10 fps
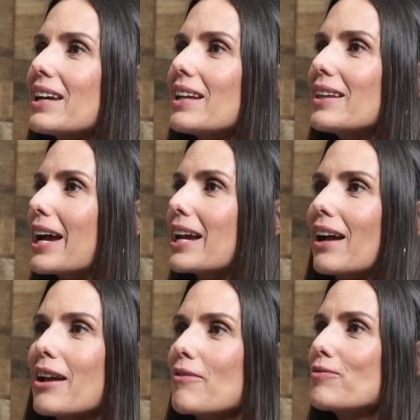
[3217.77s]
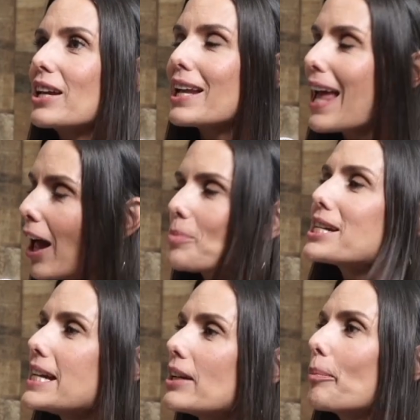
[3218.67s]
like, it helped
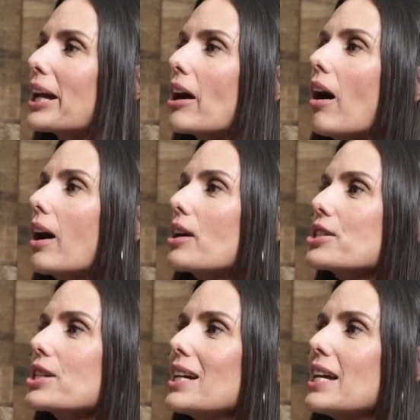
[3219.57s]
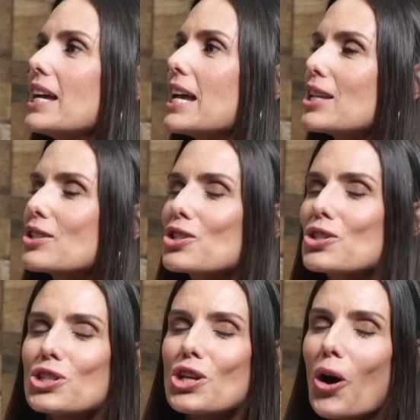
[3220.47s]
heal my heart in
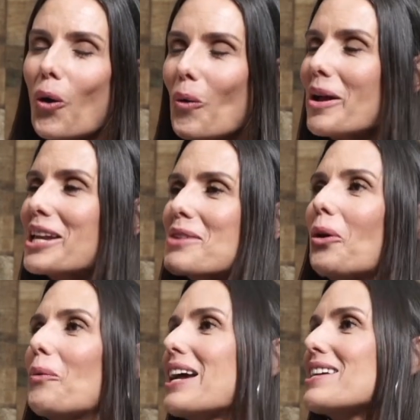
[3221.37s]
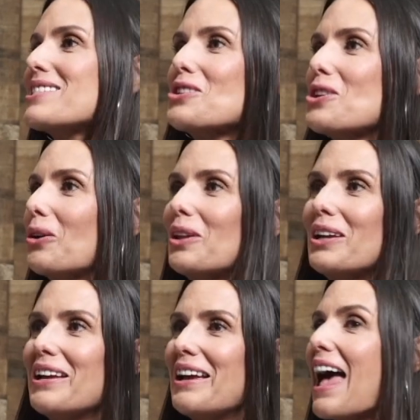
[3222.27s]
so many more ways than you'll
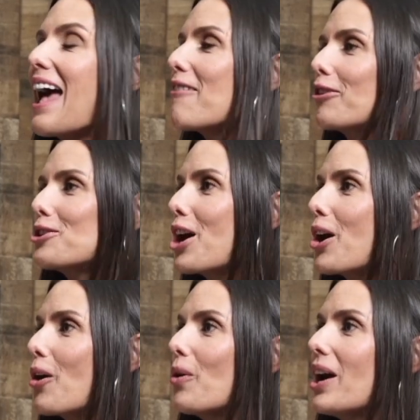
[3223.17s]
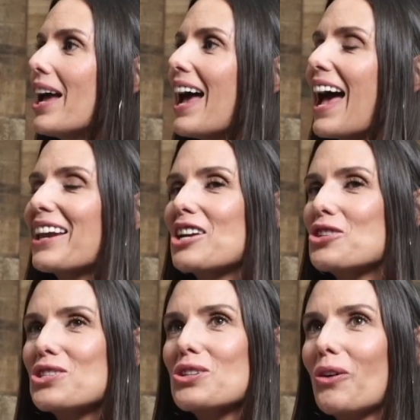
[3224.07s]
ever know. And I
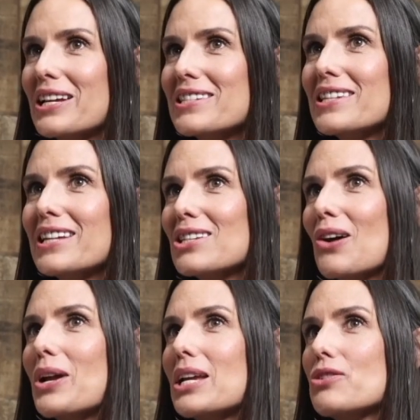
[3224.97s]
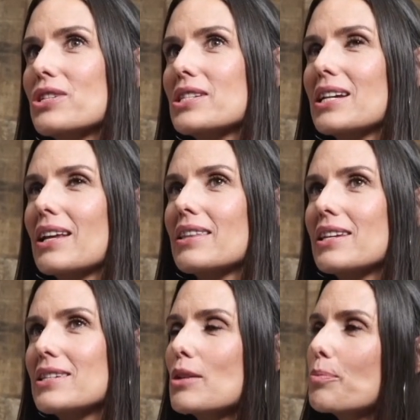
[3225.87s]
just thought, isn't this so interesting that
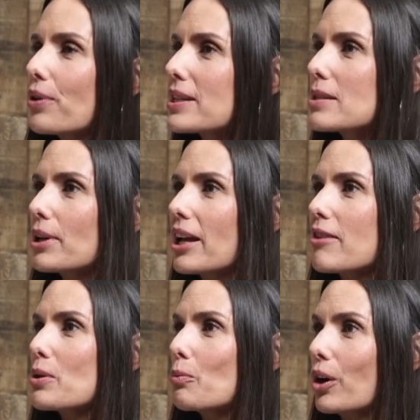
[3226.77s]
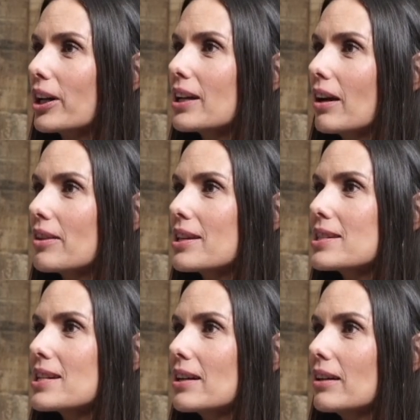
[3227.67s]
this is a principle I've been working on
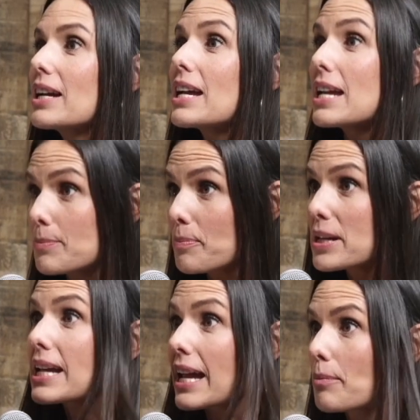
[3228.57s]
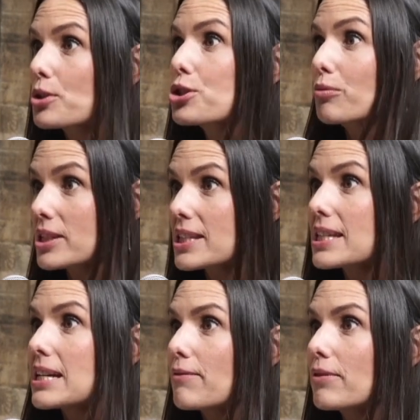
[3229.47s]
this year, is being able to
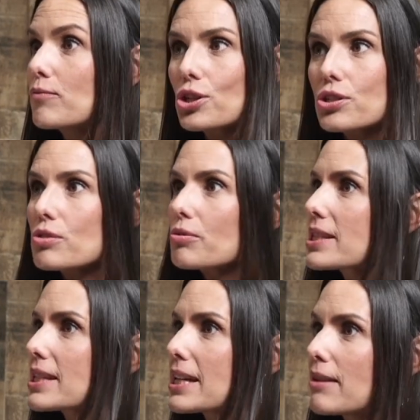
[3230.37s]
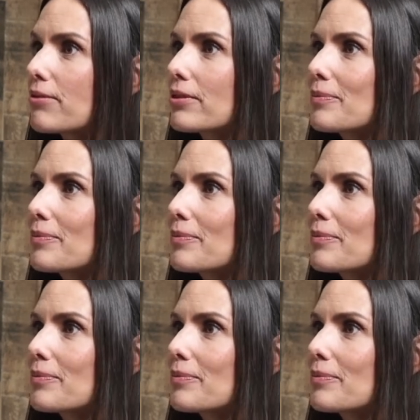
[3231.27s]
receive. Just receive.